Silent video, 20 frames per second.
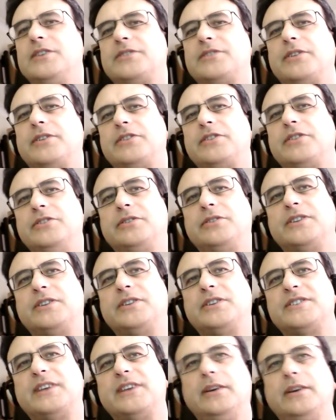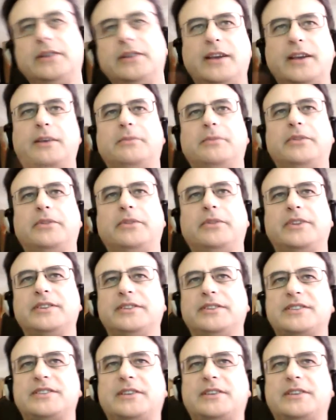so that you can say, okay, I'm on
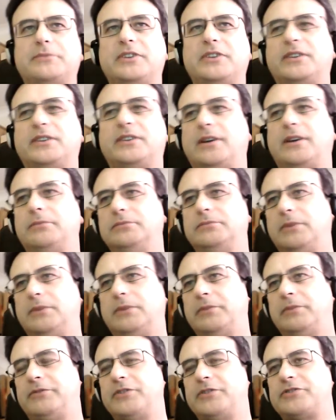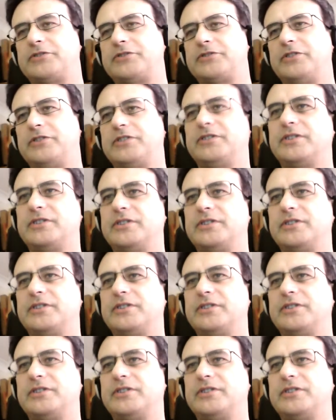this subject, I'm in frustration.